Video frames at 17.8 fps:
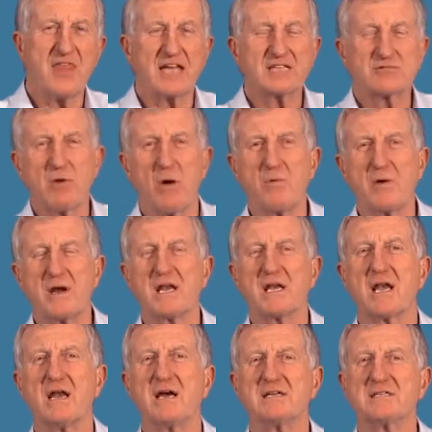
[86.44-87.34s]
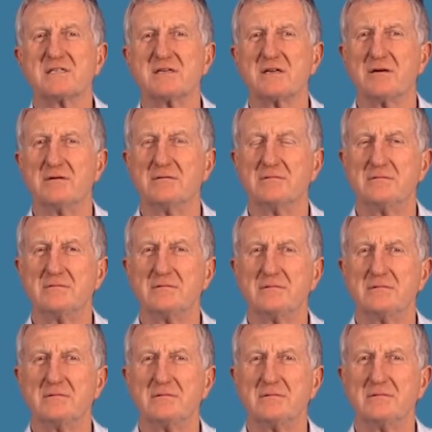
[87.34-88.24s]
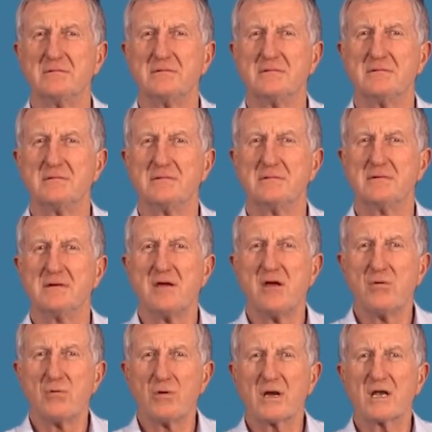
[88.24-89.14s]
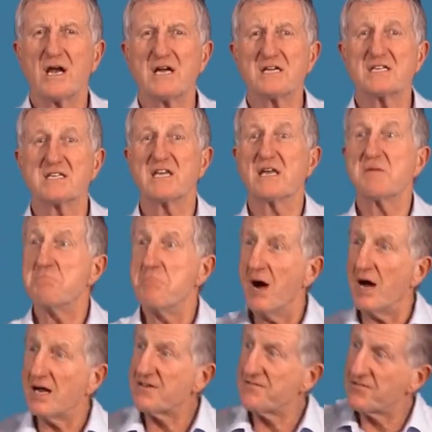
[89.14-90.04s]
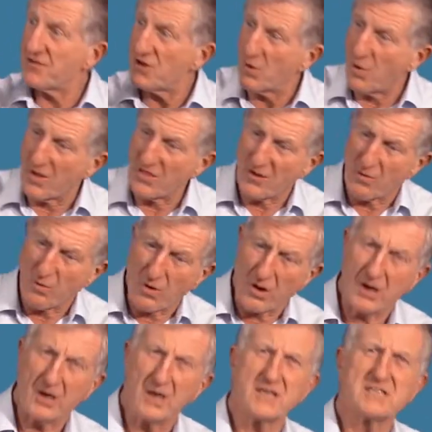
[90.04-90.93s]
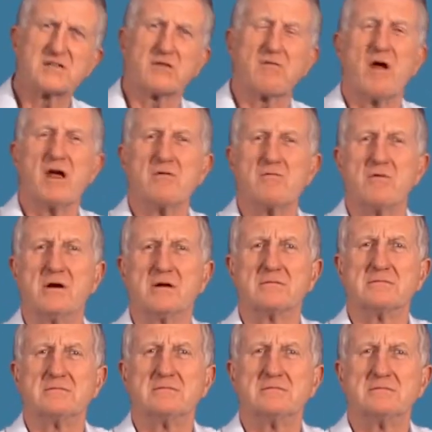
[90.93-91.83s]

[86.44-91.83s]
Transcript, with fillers: that's what we're inclined to do. We're inclined to think my view on the world is the right one.